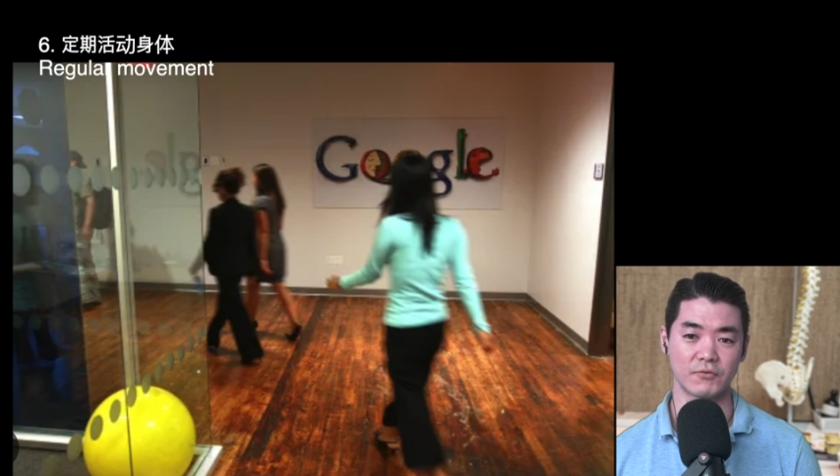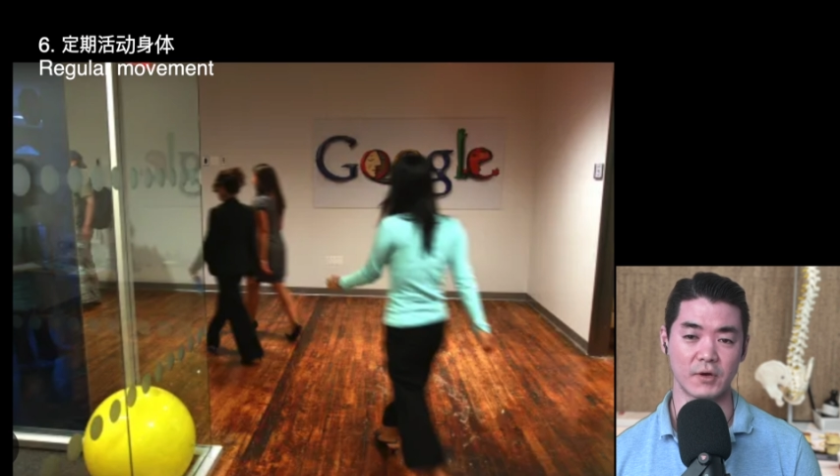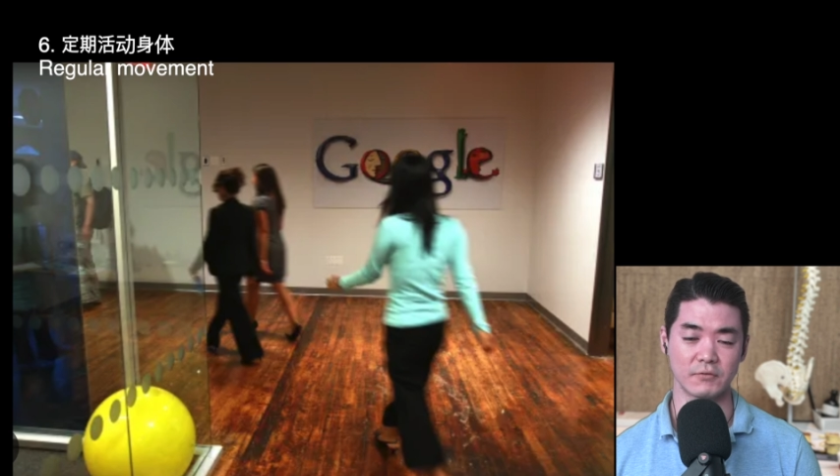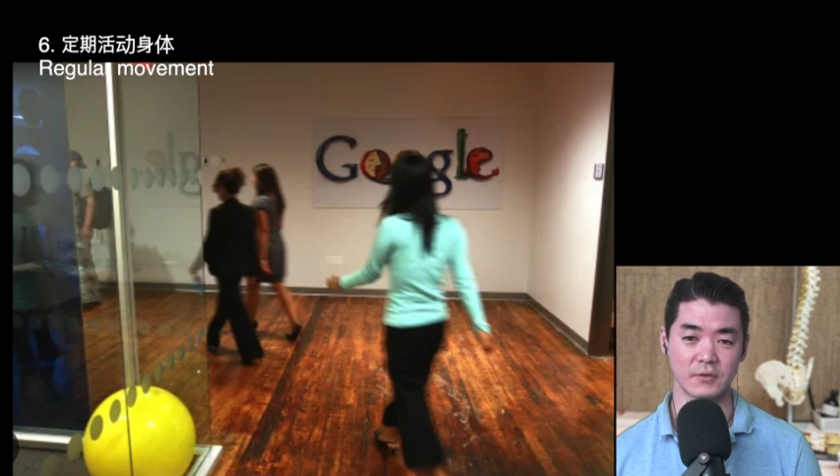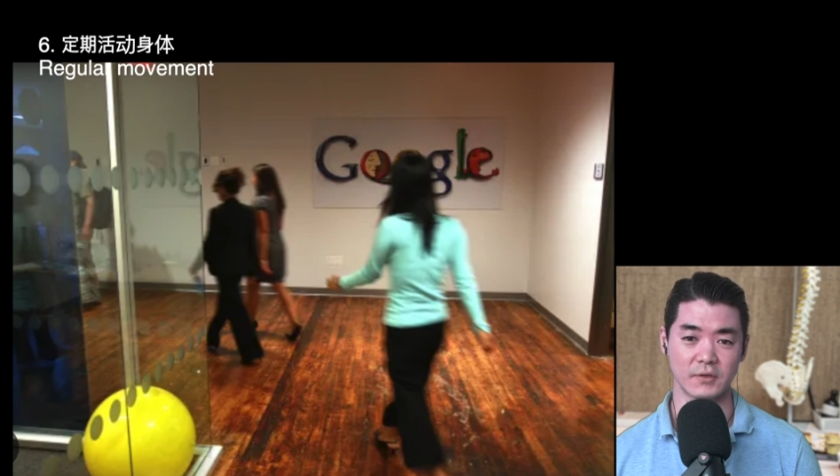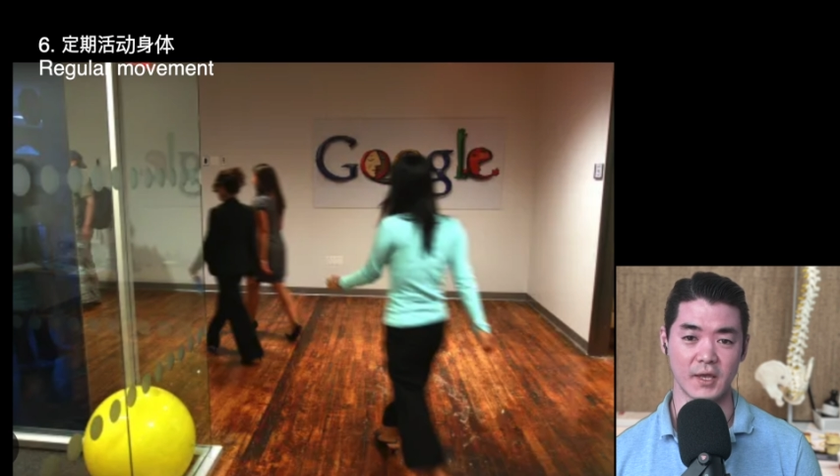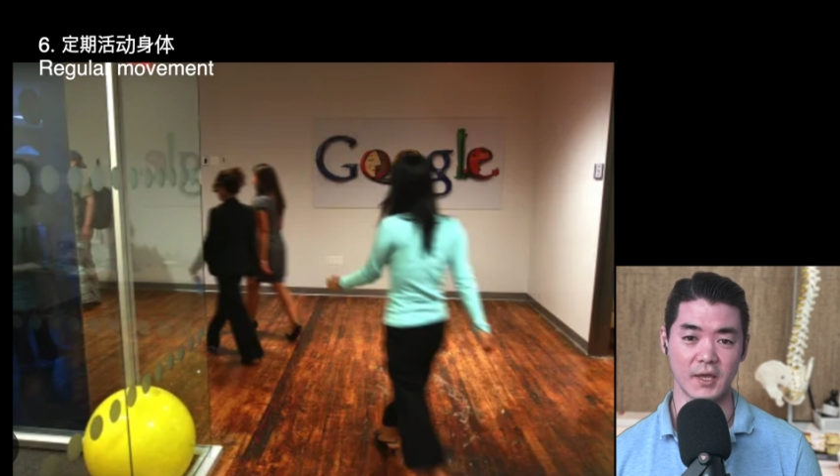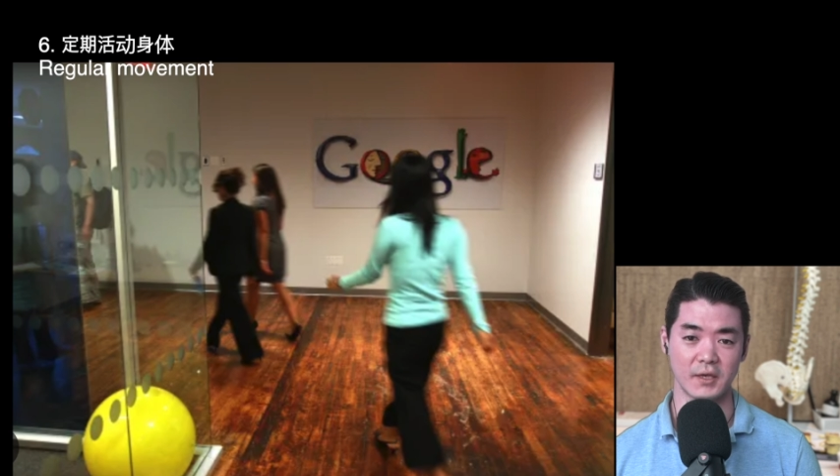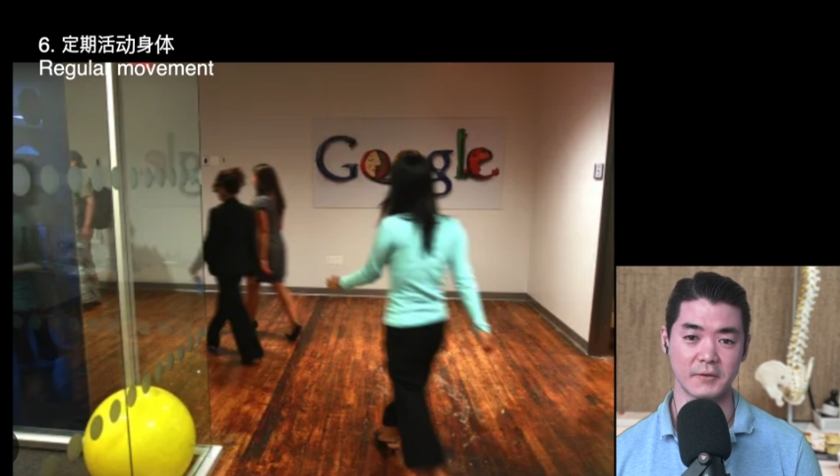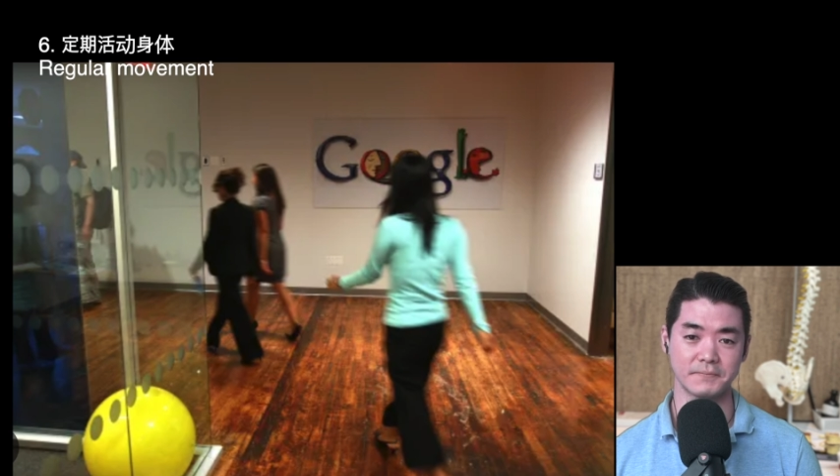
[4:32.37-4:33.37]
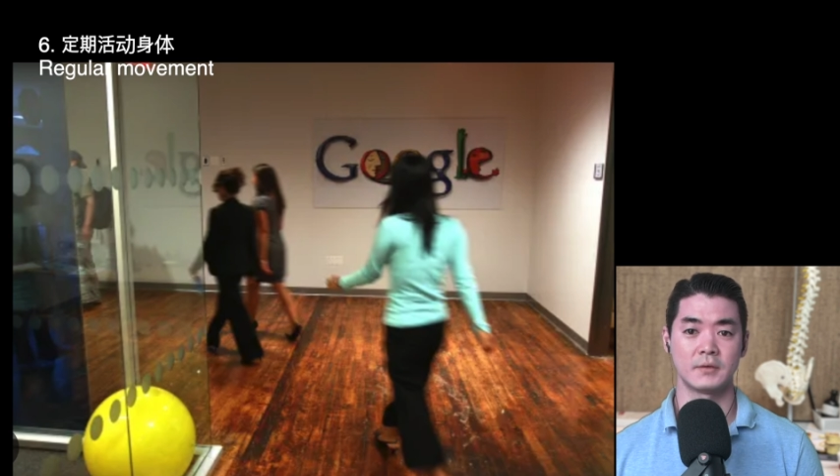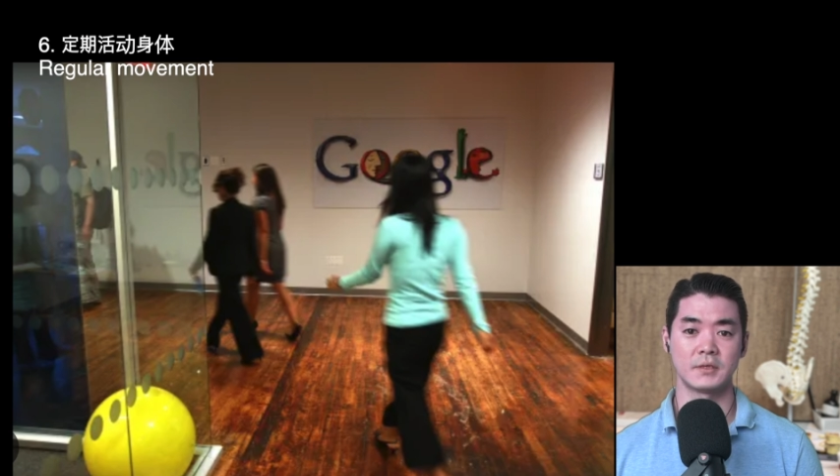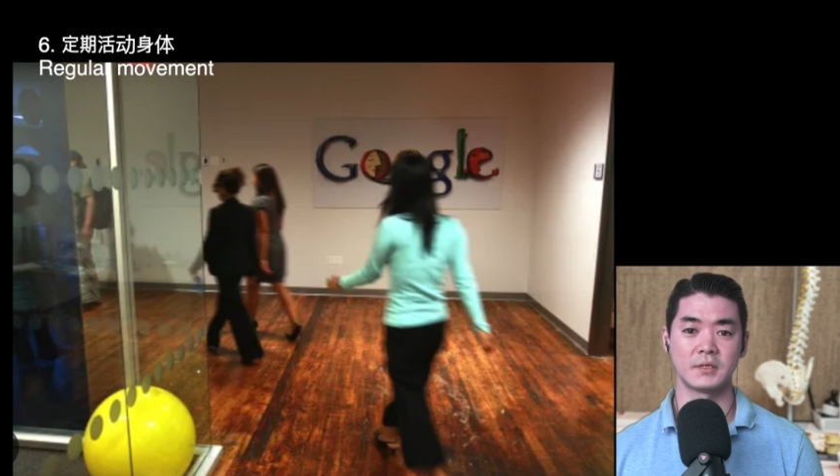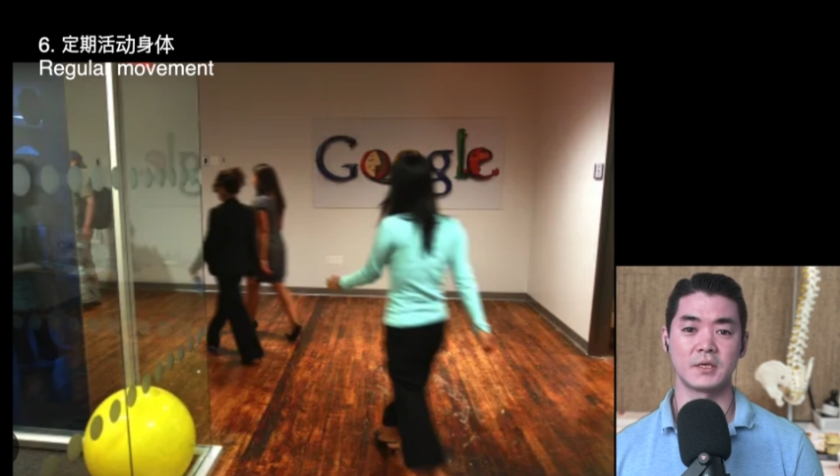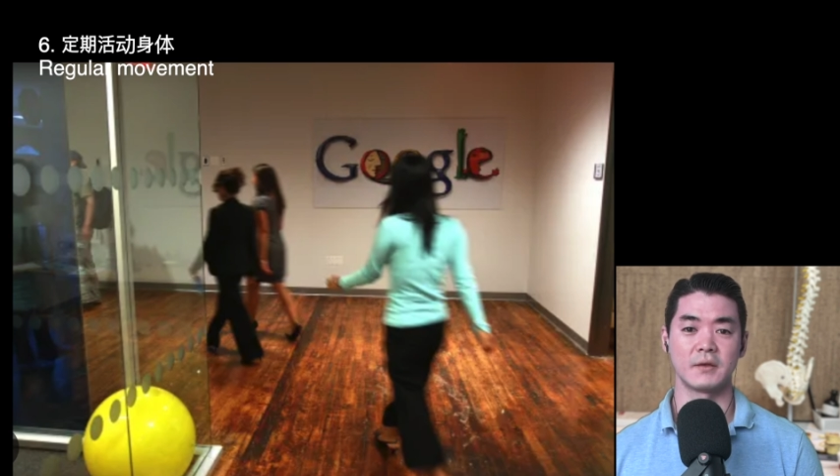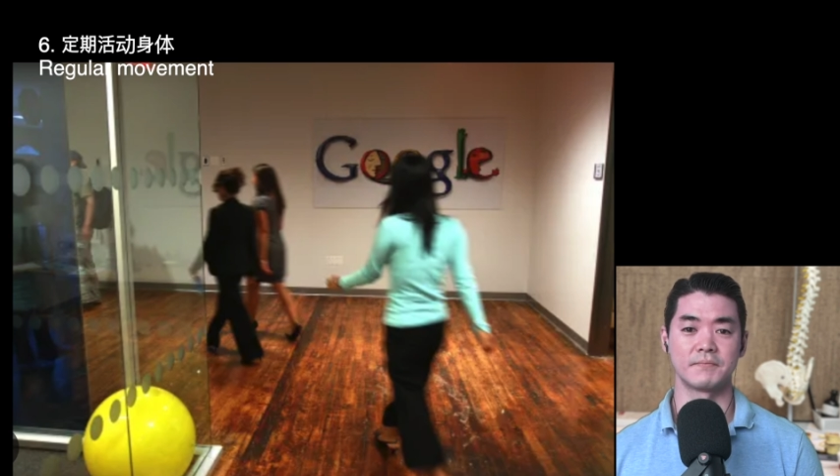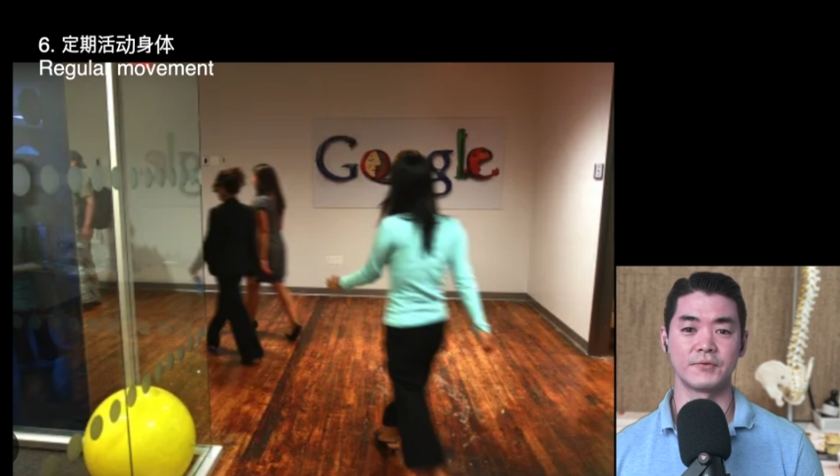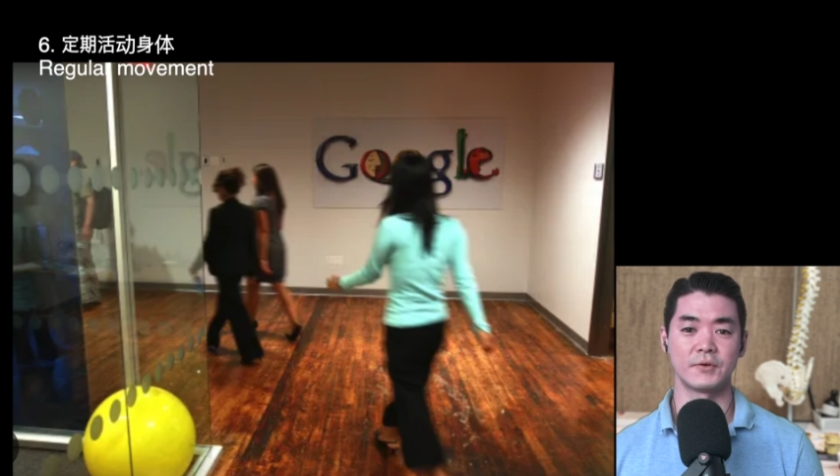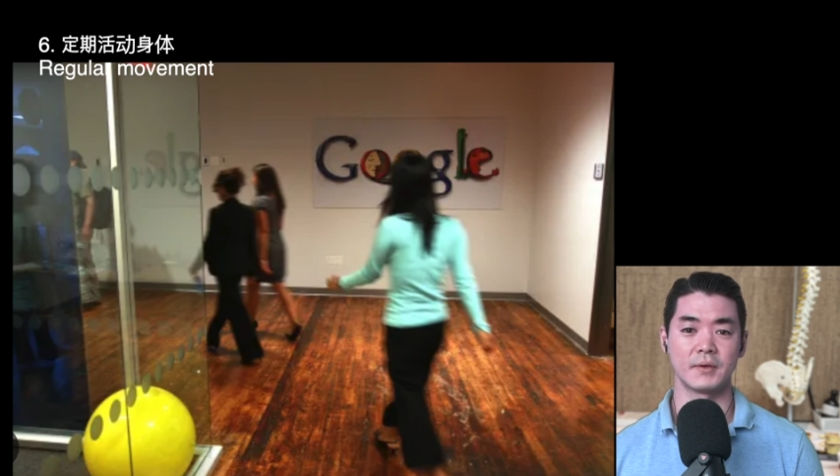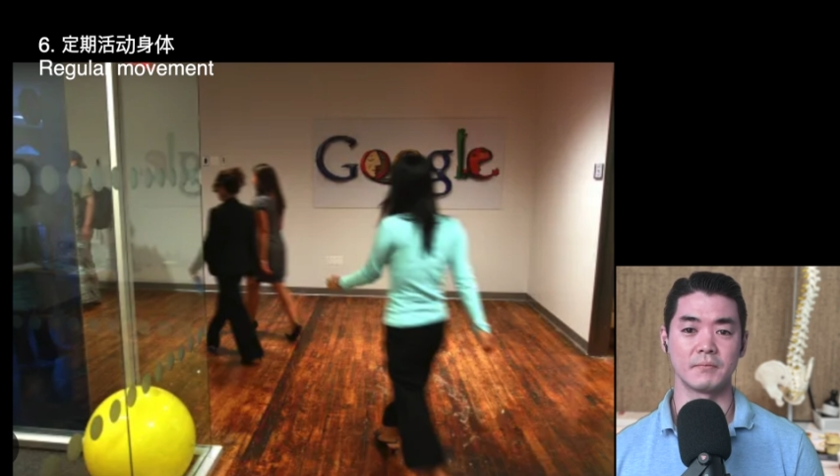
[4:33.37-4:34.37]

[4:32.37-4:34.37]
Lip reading: throughout the day. This can prevent